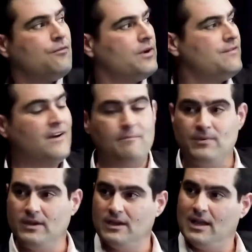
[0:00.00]
forty-five
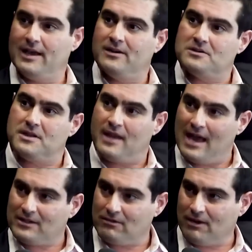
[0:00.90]
billion light years in
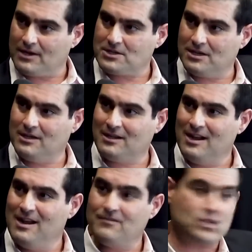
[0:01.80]
that direction,
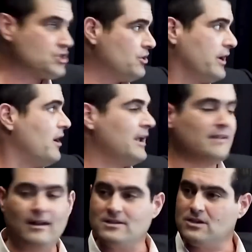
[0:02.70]
just turning our
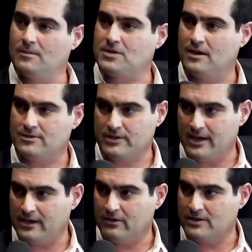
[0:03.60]
telescopes one hundred
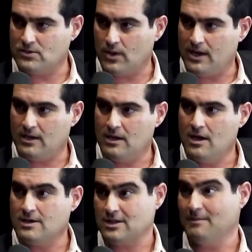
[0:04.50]
eighty degrees away.
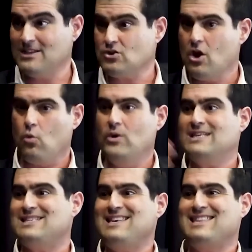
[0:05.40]
So that means
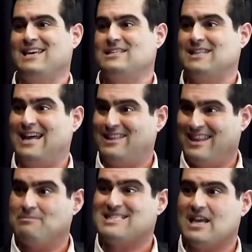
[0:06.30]
we see things that
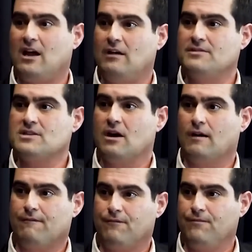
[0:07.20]
themselves
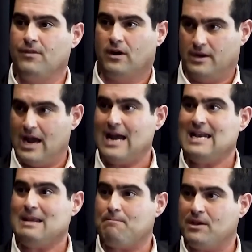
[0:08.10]
are, are
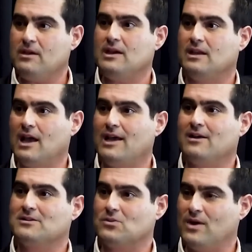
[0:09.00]
ninety billion light
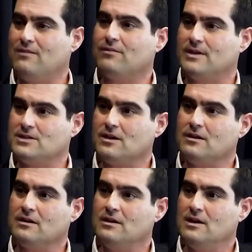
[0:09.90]
years away from each
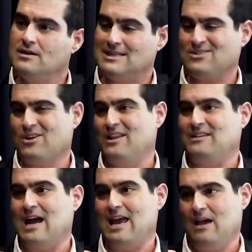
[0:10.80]
other. That's sort of the
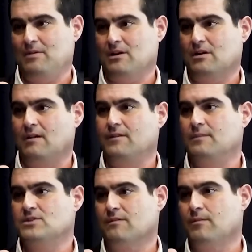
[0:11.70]
diameter of the
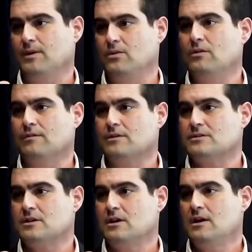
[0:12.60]
observable
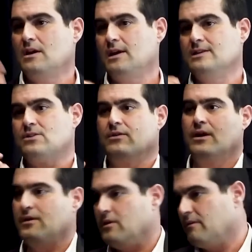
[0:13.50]
universe. Is there
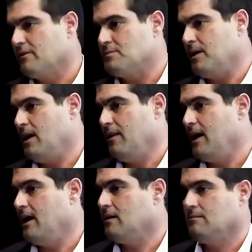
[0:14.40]
another universe beyond
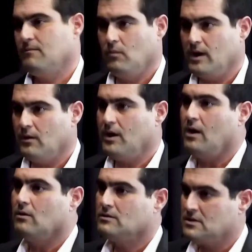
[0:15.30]
that? We don't
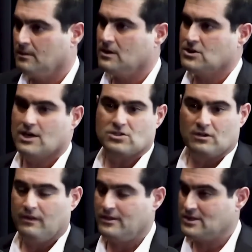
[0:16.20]
know. Some
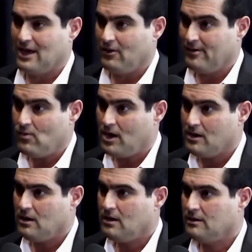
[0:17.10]
conjecture there's not only
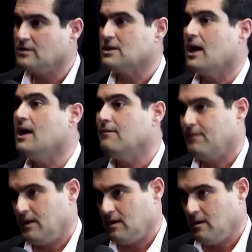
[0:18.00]
one, there's an
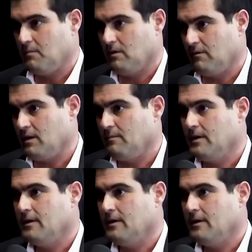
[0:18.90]
infinite number of them.